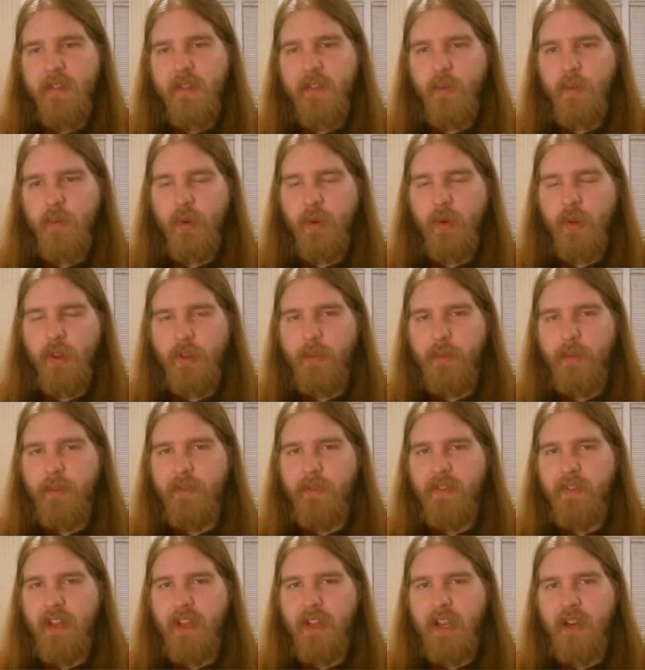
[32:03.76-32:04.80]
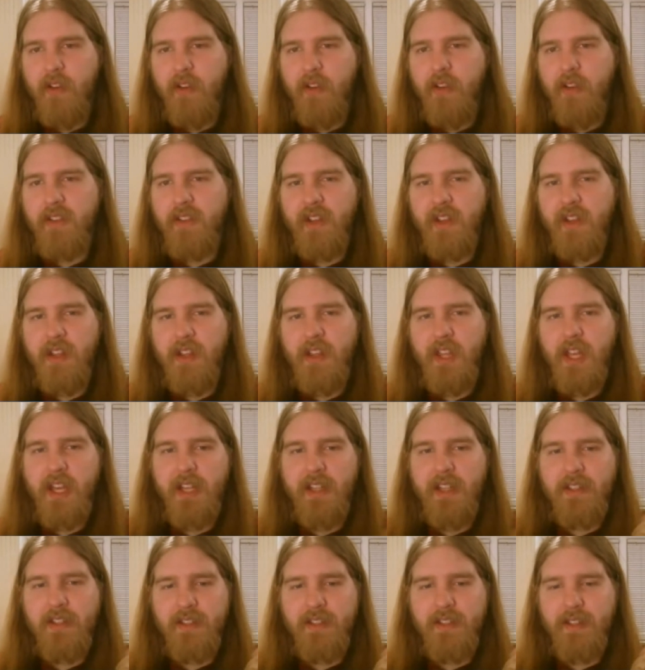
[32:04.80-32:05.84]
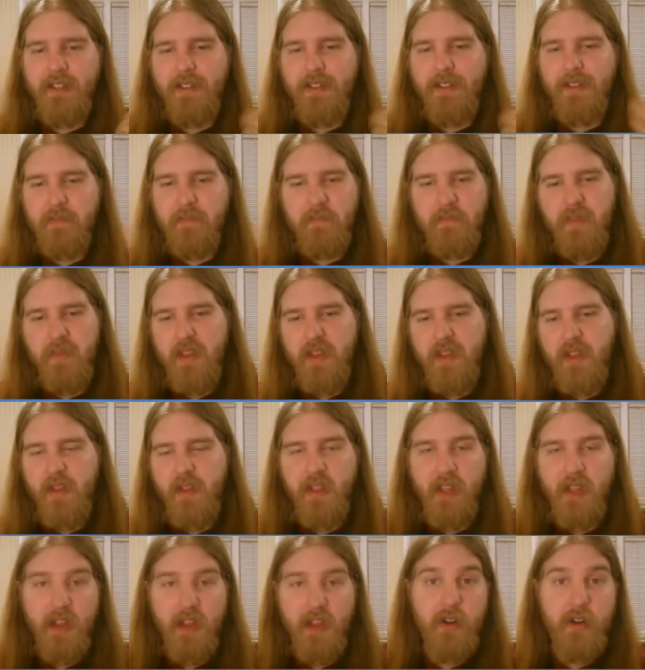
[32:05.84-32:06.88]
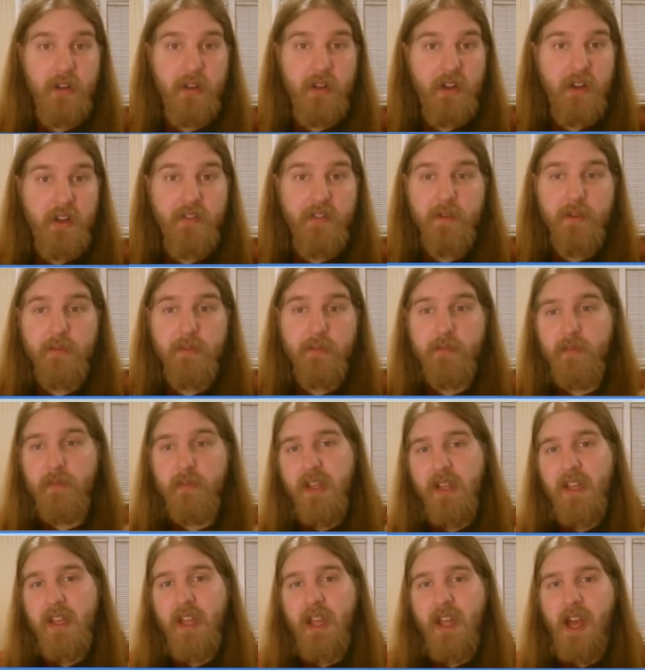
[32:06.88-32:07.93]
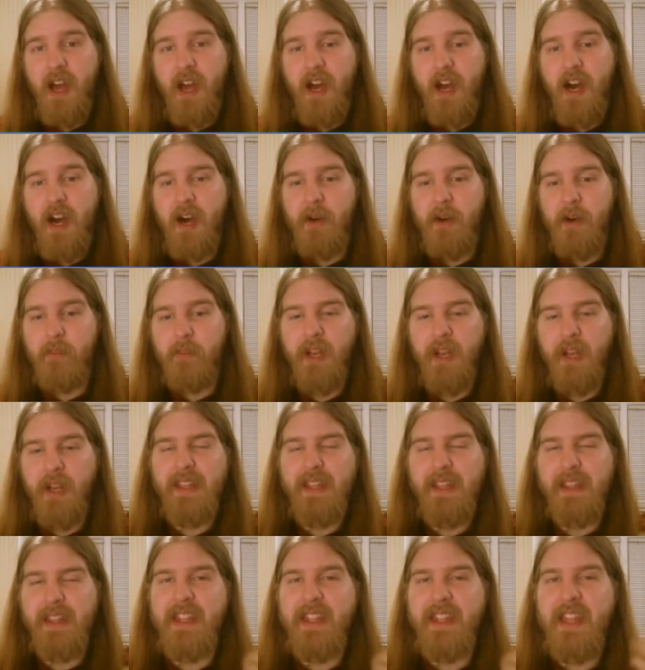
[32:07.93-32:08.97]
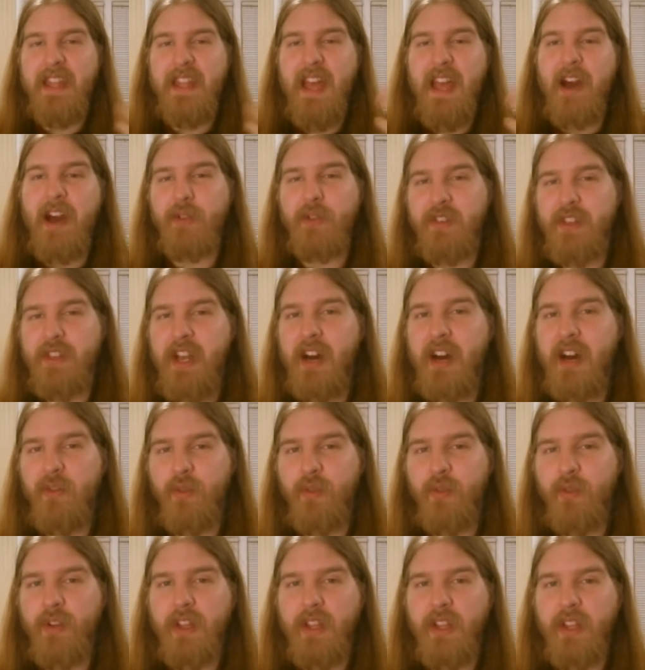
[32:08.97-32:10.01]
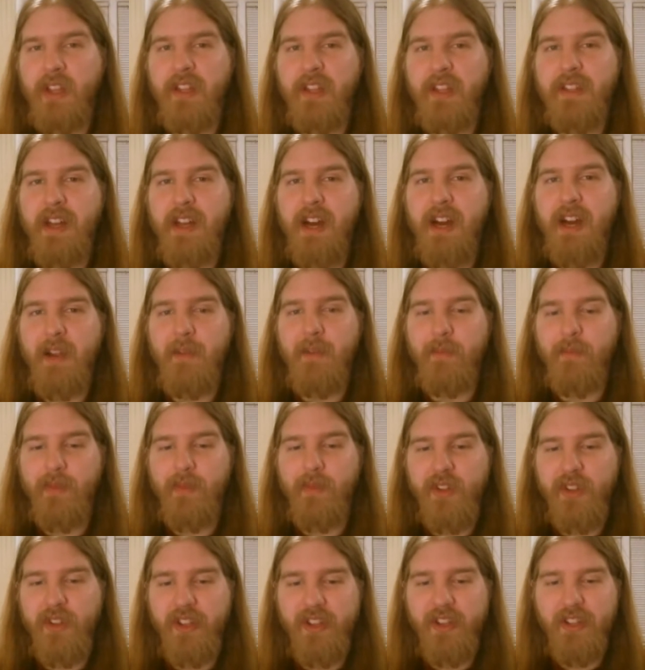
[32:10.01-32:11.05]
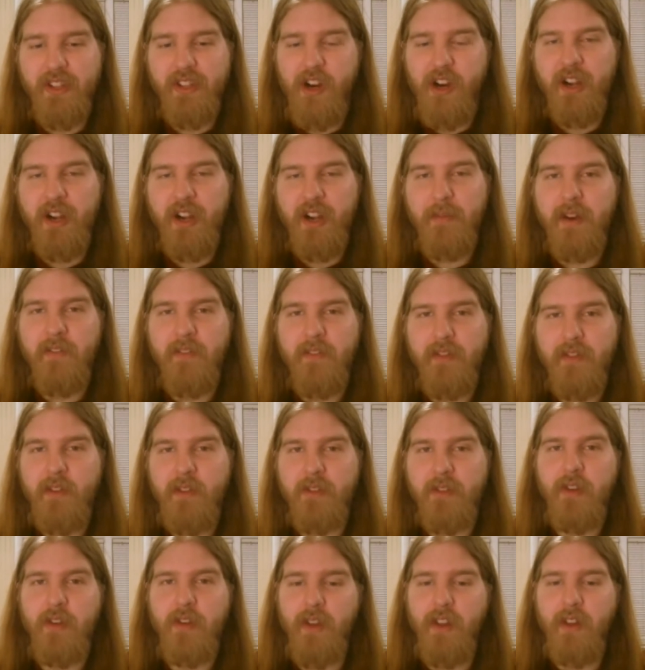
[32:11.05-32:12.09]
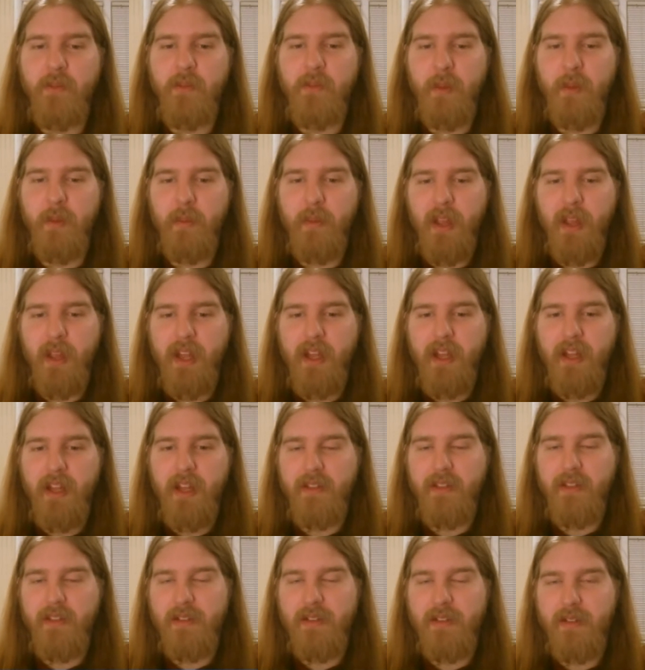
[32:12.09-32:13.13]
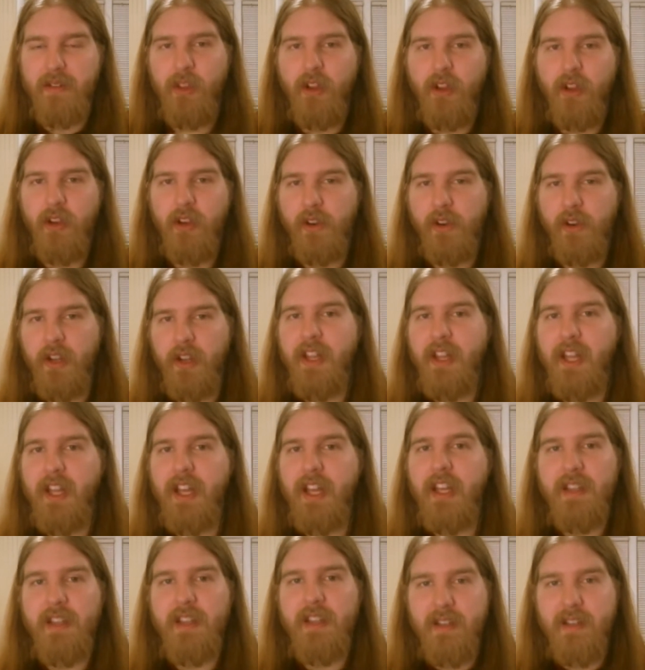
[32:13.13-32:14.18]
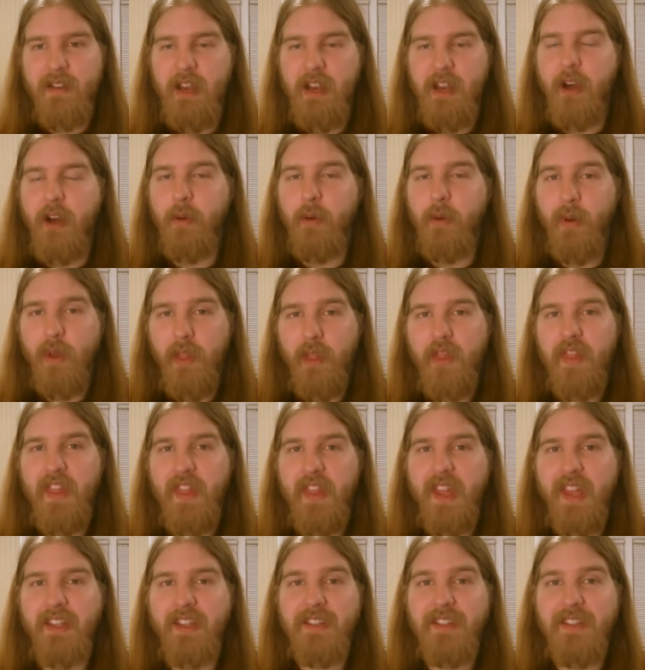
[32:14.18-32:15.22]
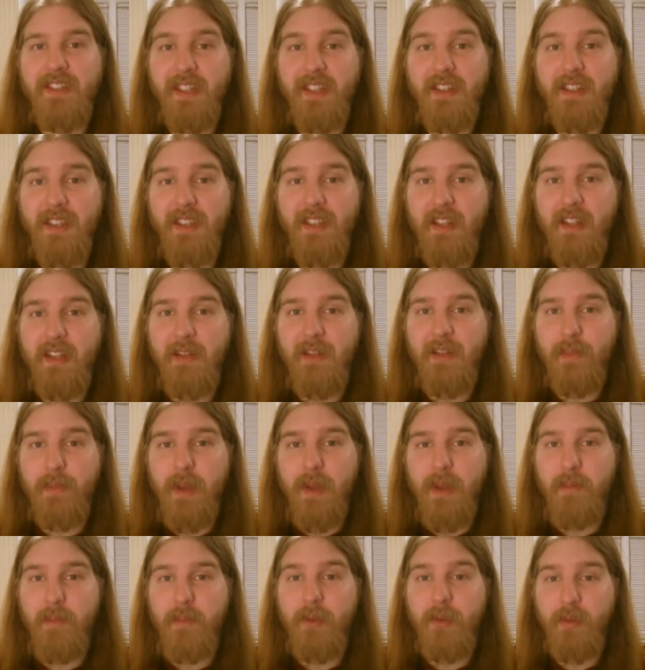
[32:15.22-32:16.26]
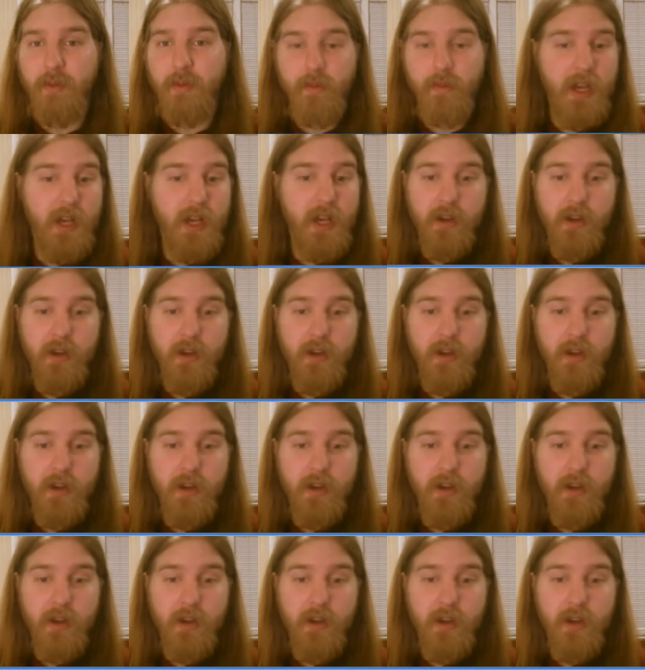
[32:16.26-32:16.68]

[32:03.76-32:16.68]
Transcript: even were a little bit vaguer. They said that they all loved him, um, but now is not really the time to talk about future development plans. They're going to let you know things sit and let people